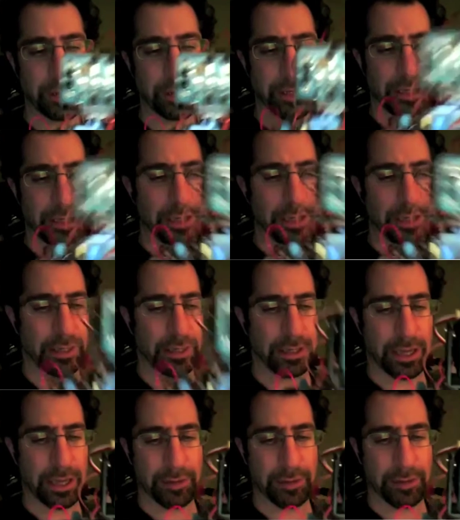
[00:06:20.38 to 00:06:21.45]
he kind
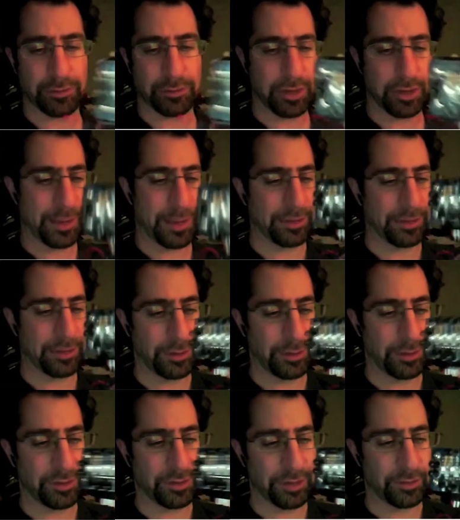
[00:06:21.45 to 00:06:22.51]
of
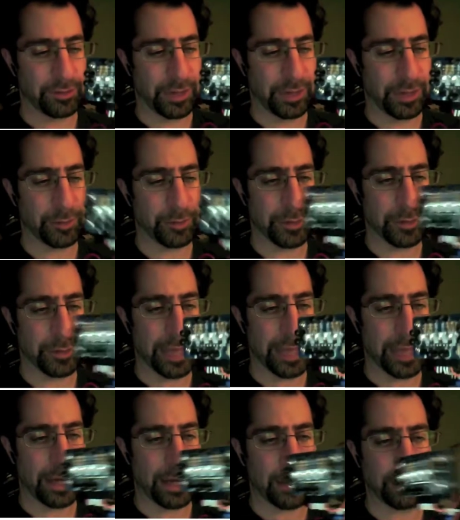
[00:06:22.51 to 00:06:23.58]
sent this one out to me with that
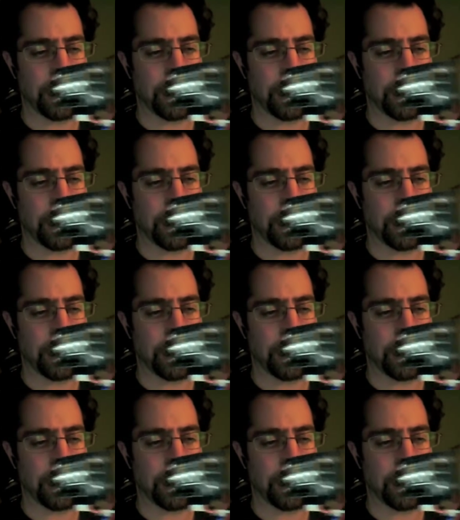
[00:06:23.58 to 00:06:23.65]
on it.